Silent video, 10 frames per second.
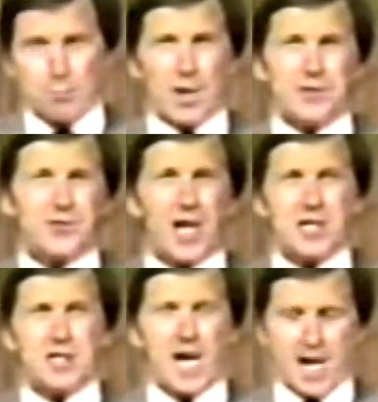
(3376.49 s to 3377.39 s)
But they
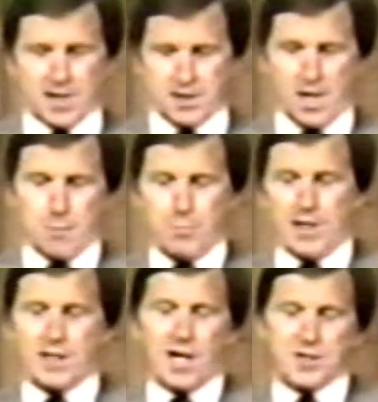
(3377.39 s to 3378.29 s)
can't,
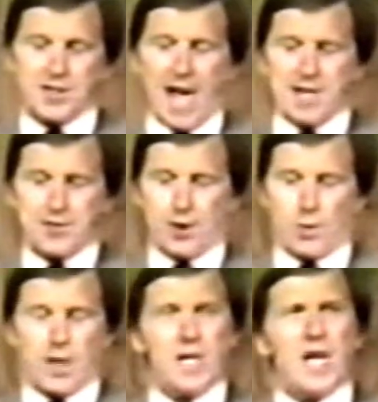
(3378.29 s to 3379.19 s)
because that
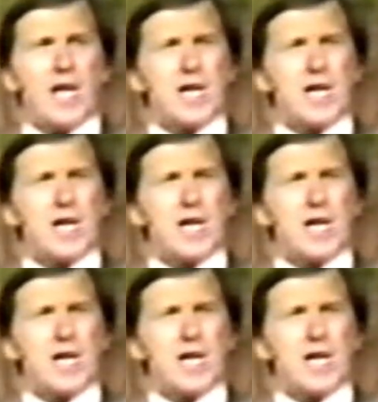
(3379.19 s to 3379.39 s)
theory